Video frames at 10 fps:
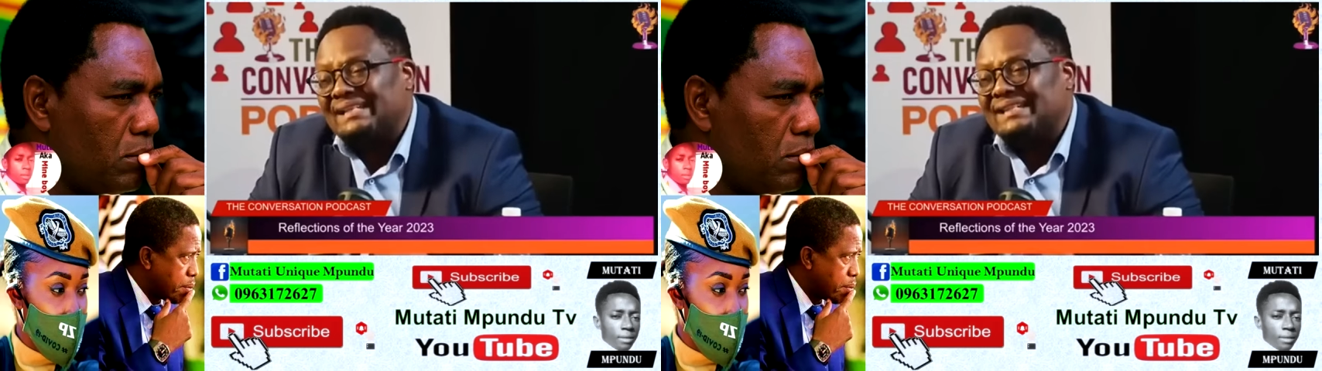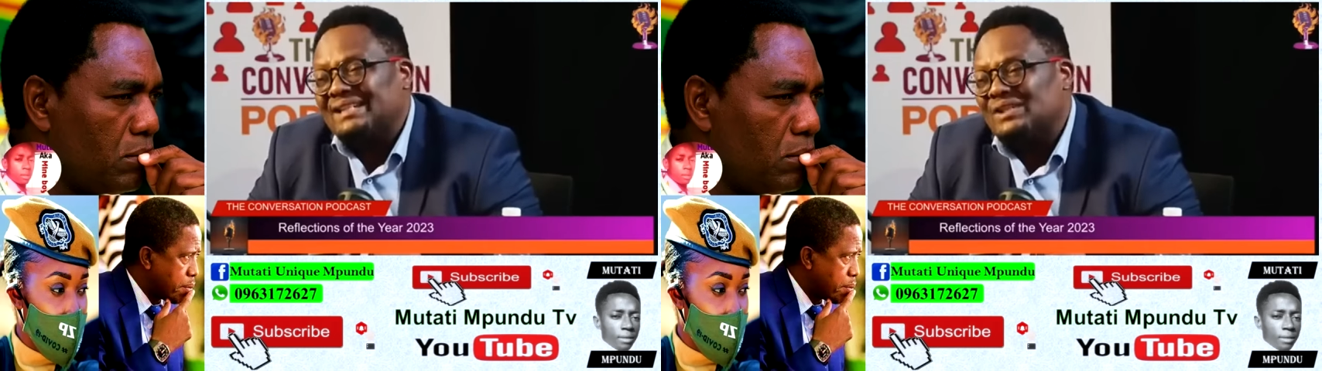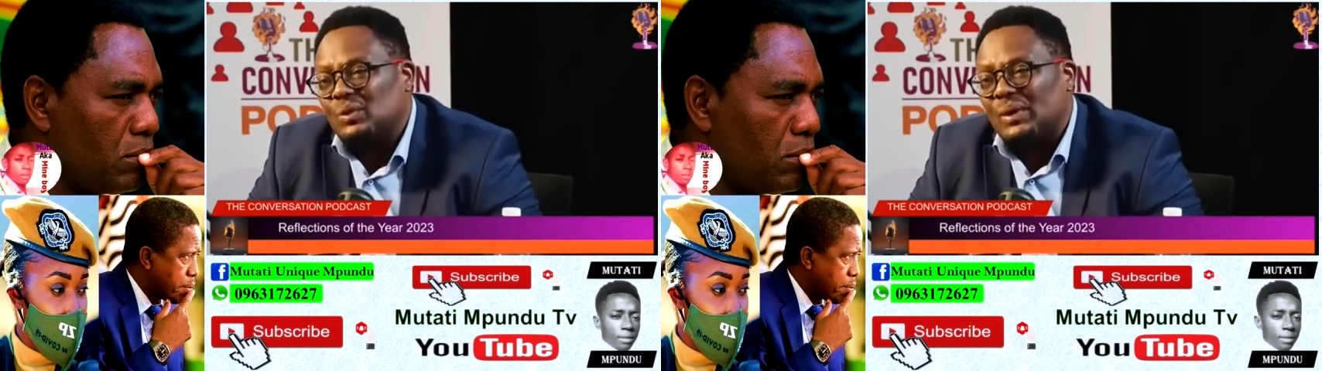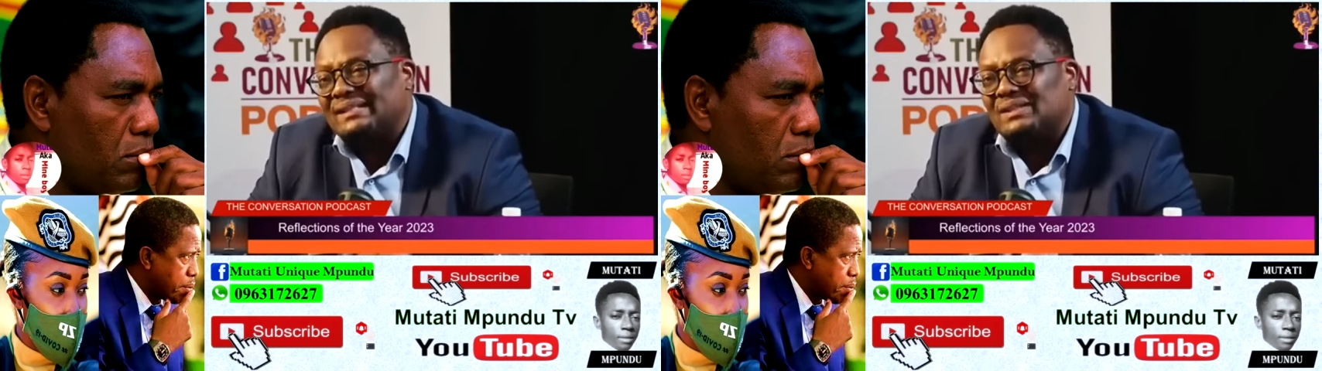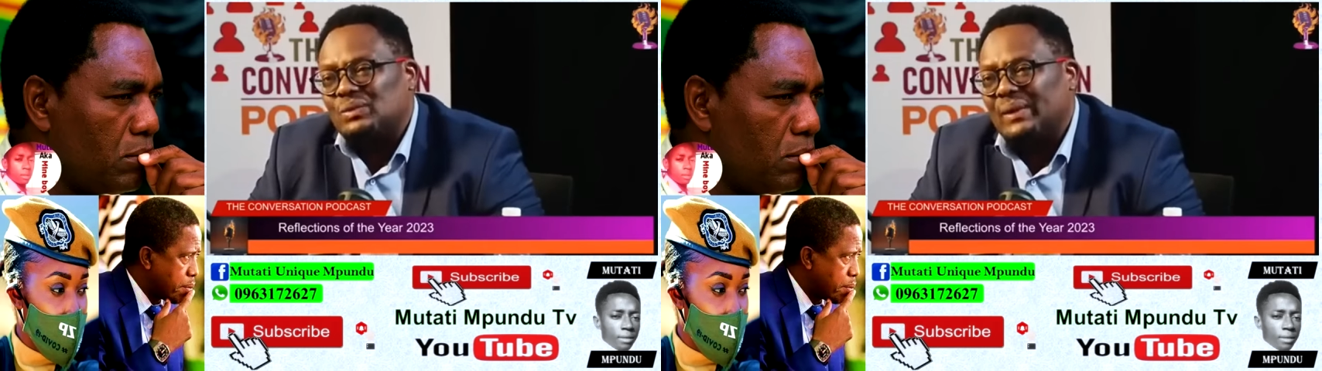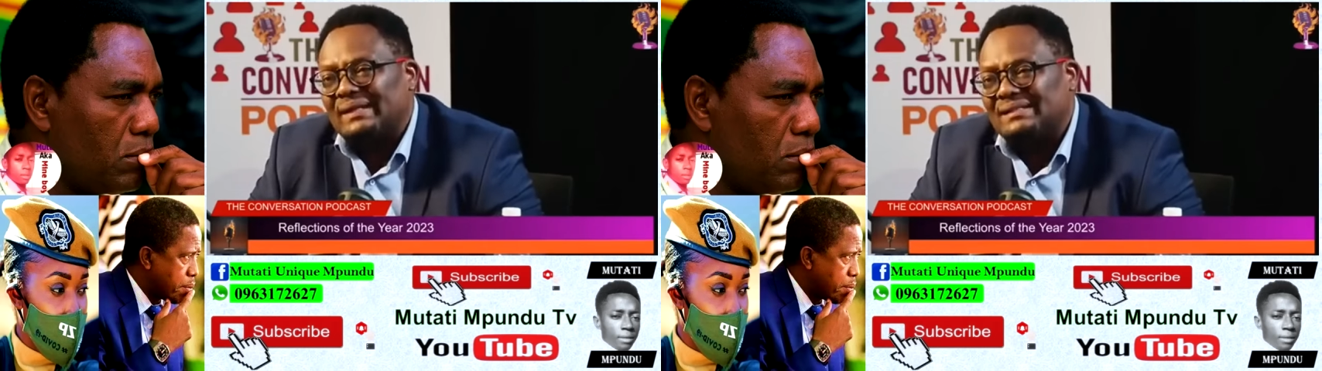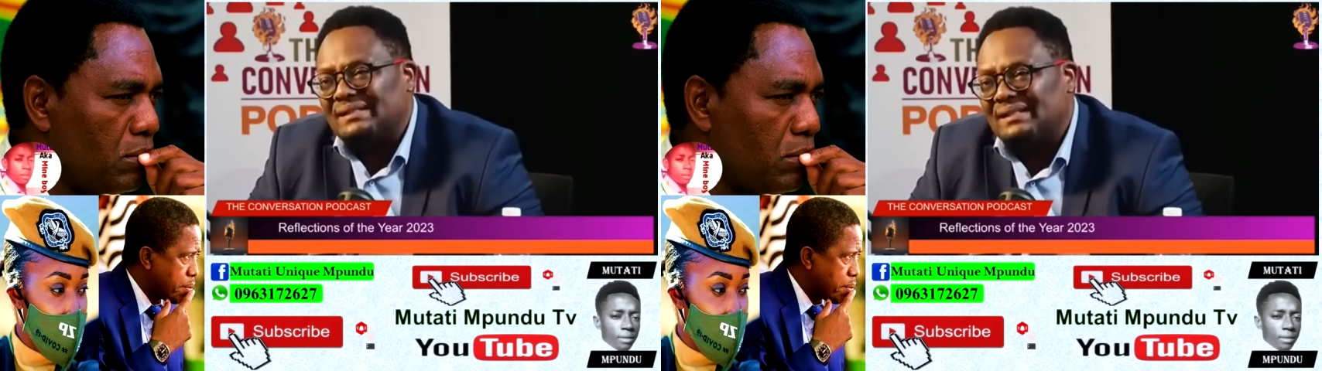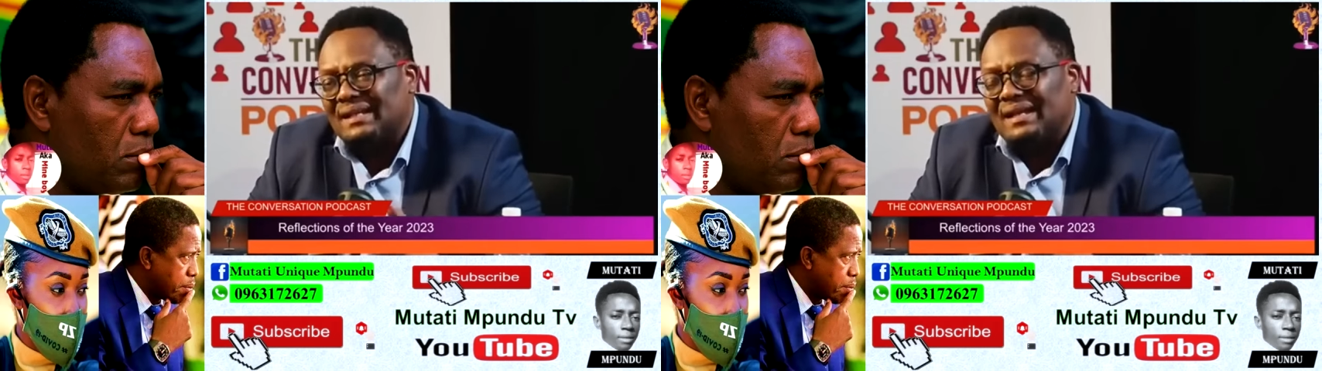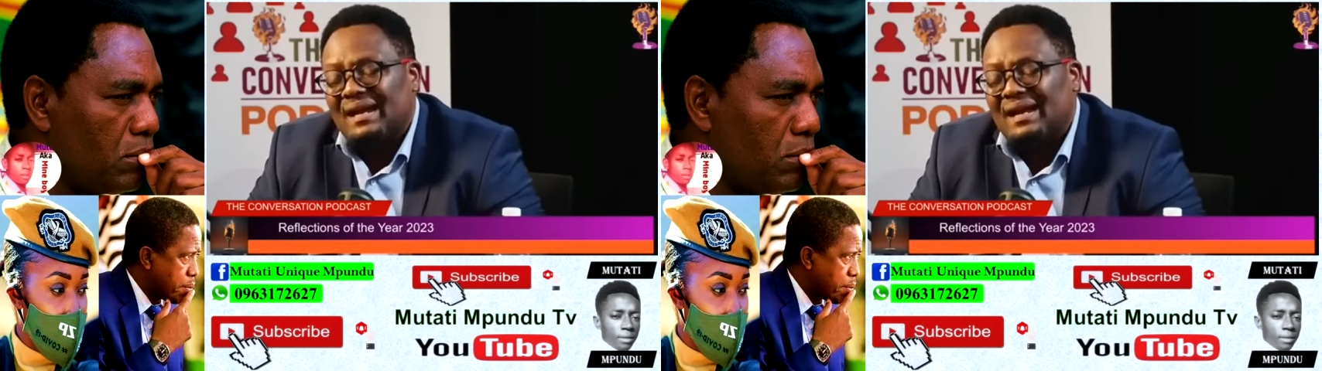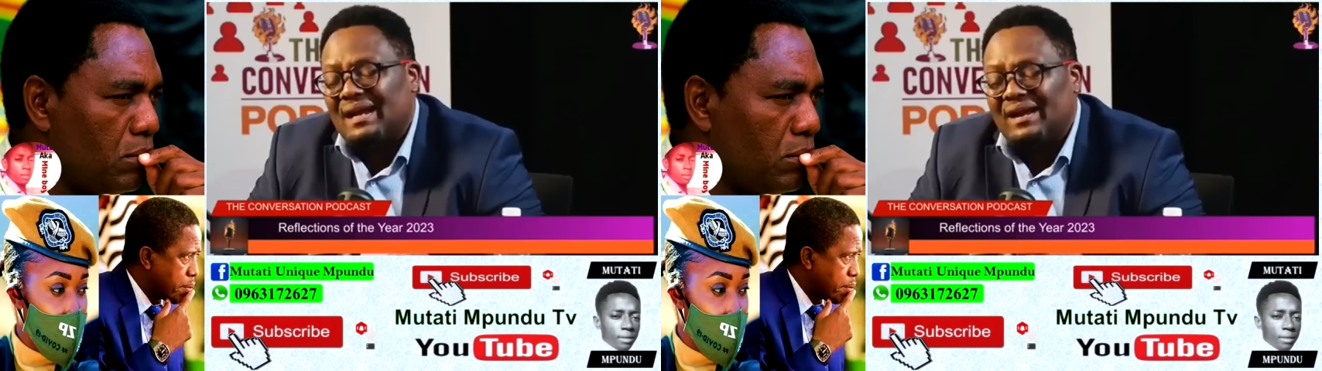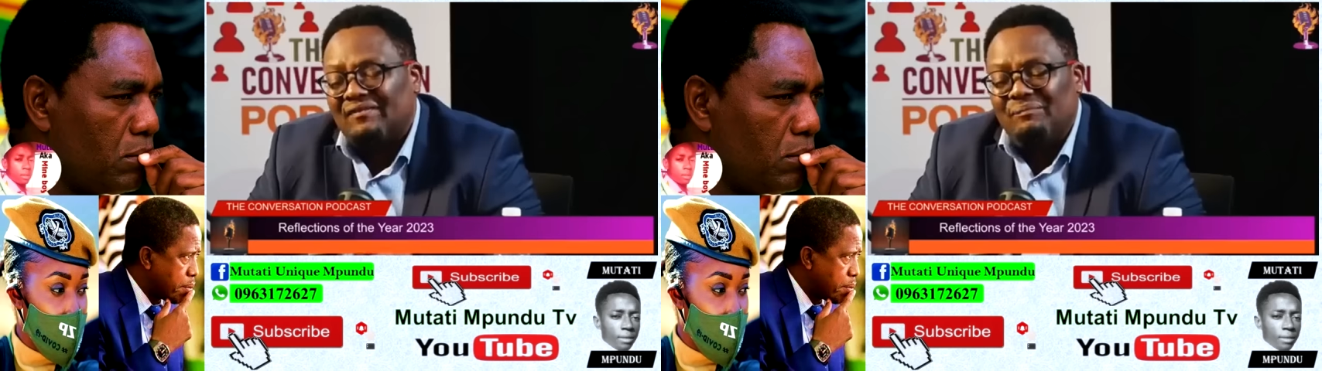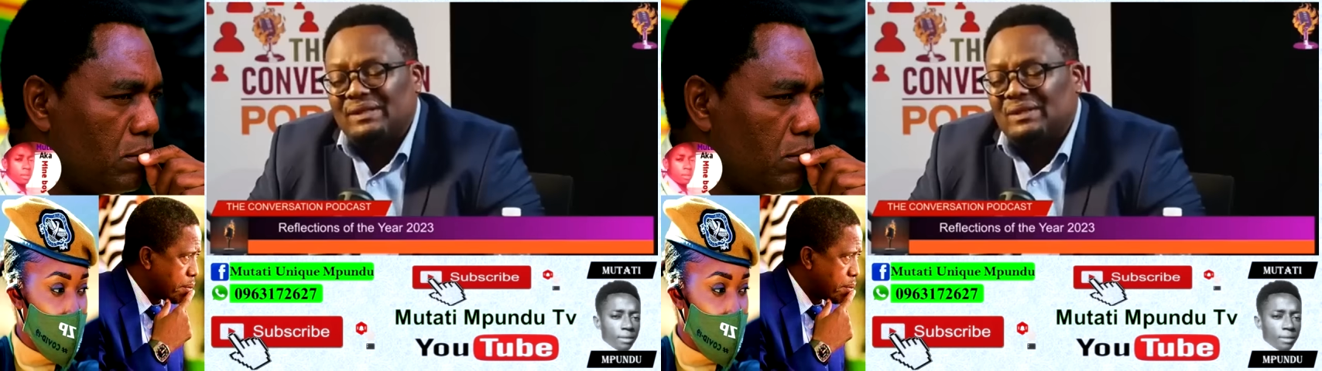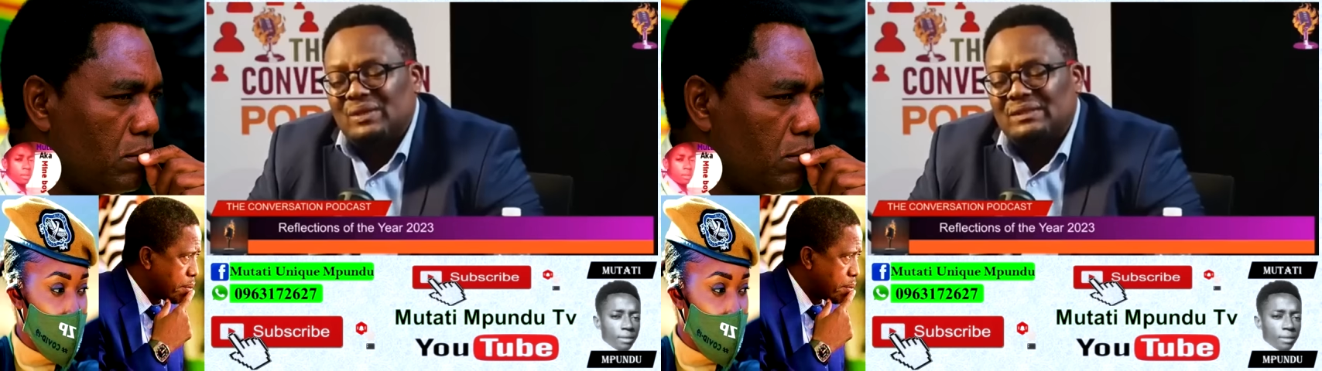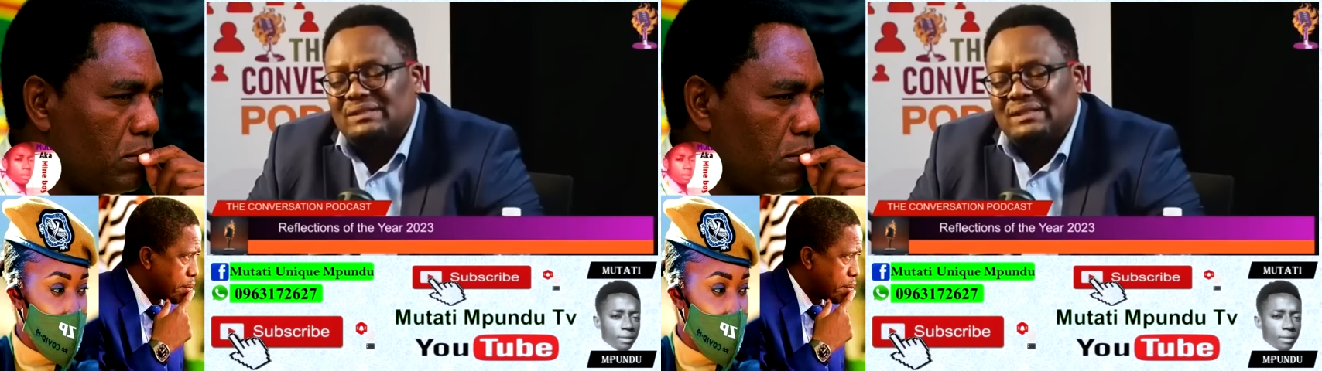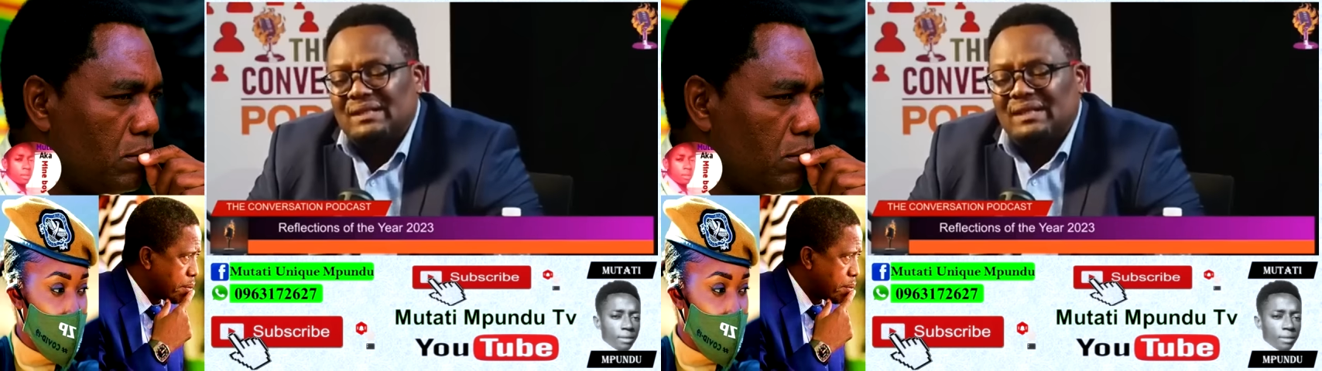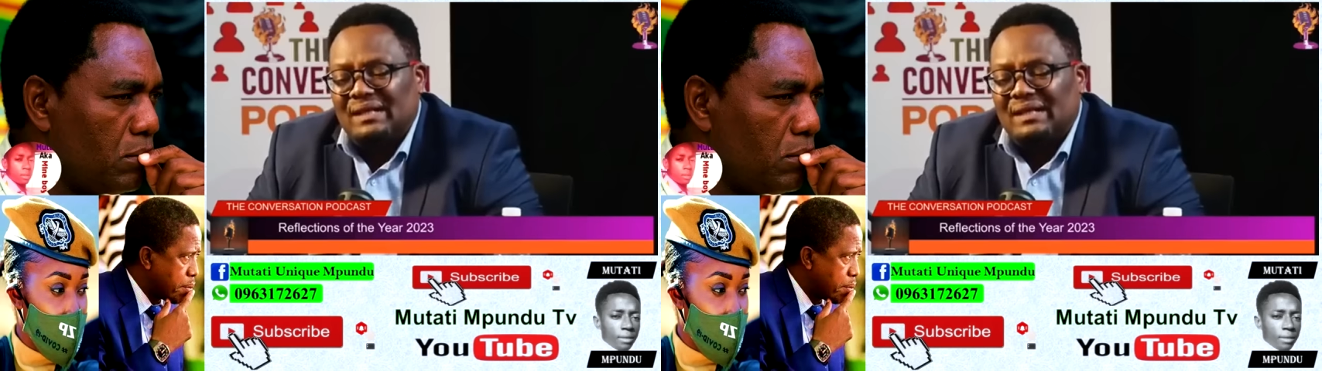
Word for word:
Speaker 1: before Honorable Msokotwane's measures came into effect,